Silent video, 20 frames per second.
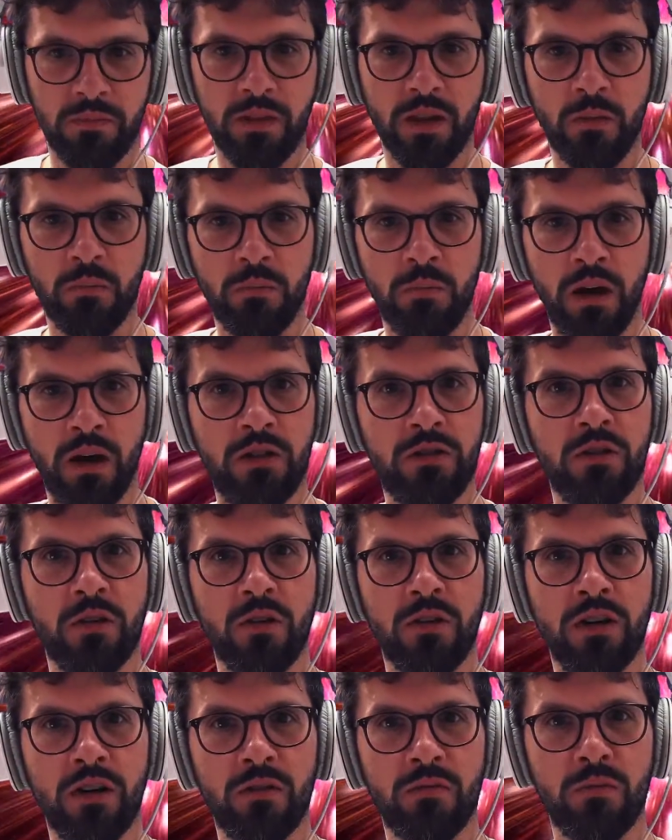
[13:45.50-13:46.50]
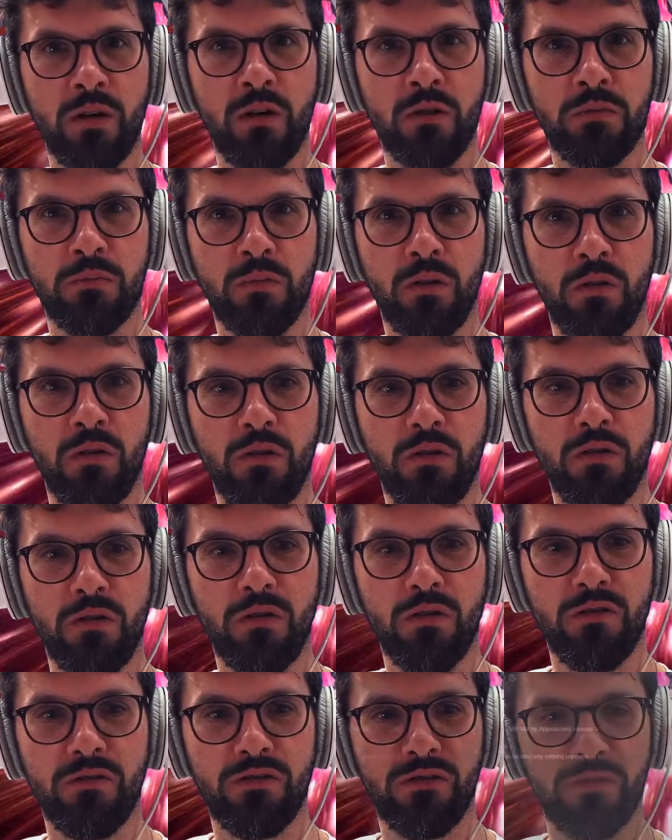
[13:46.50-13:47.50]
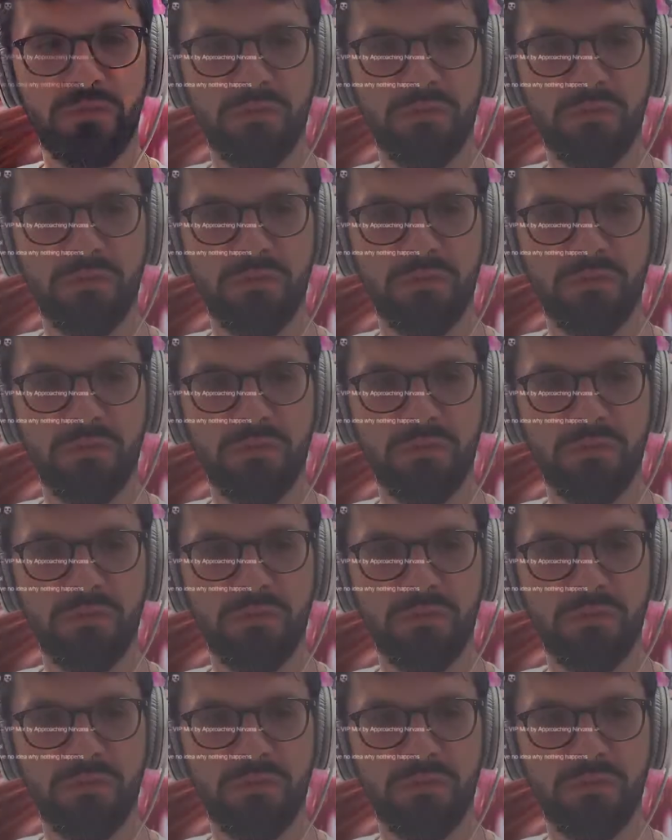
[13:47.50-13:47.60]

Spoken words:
My donut won't move.